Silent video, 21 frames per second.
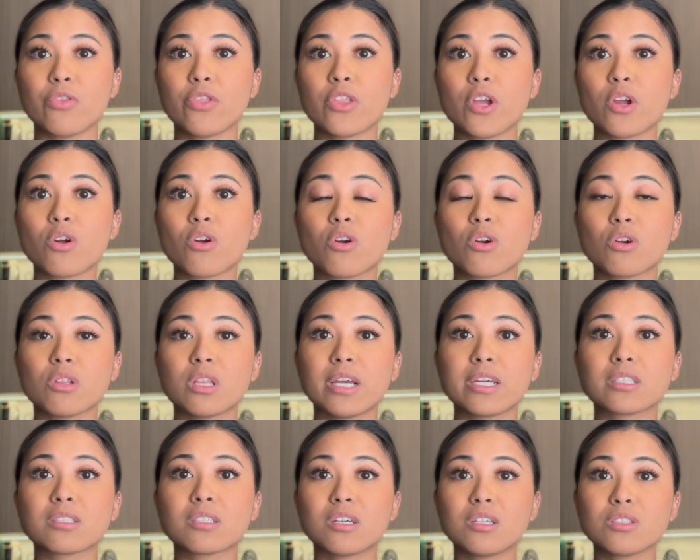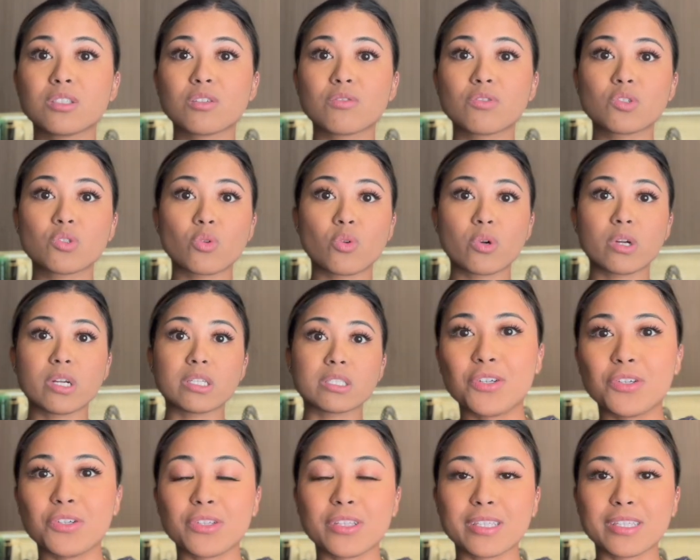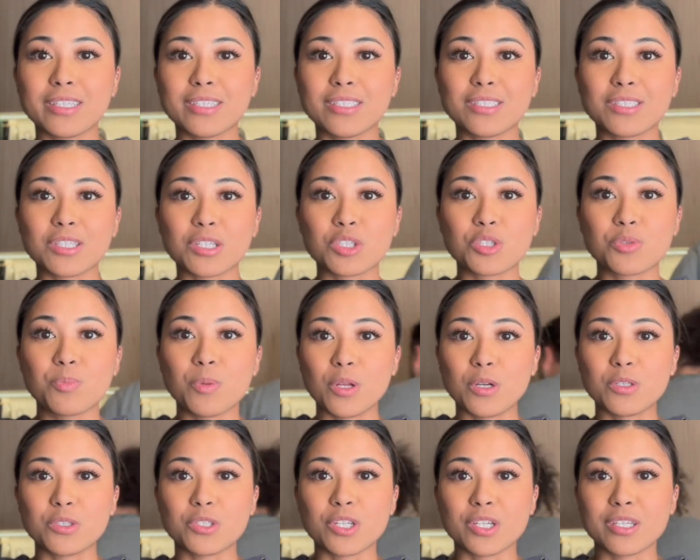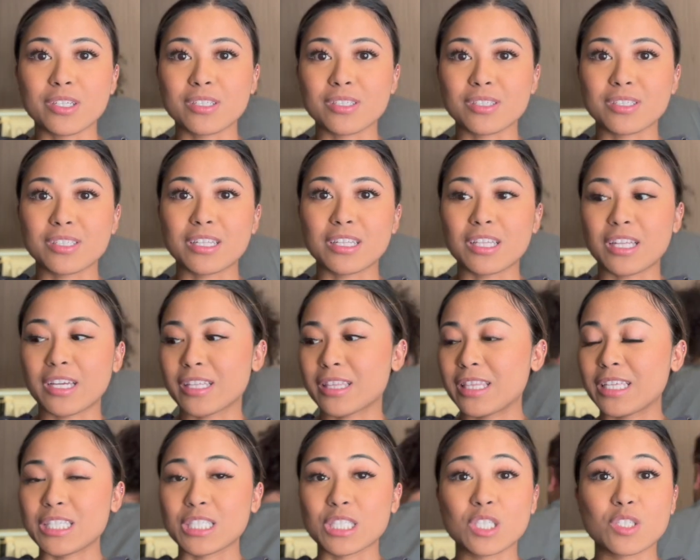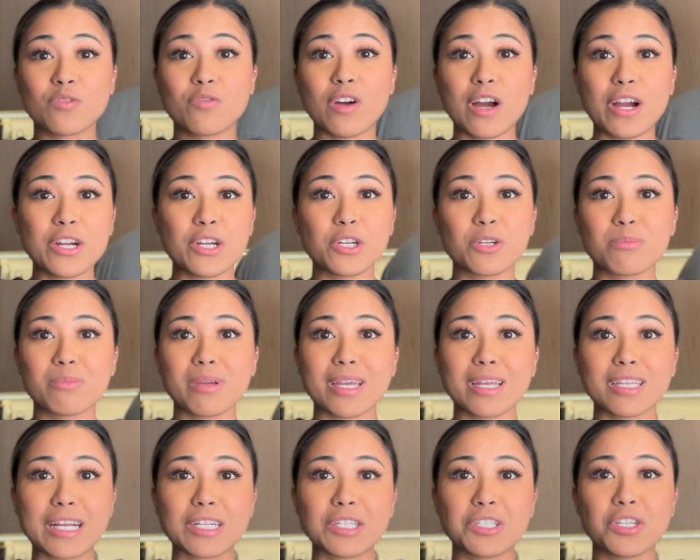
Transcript: There are like tons of stories, all of these explosions and like these firemen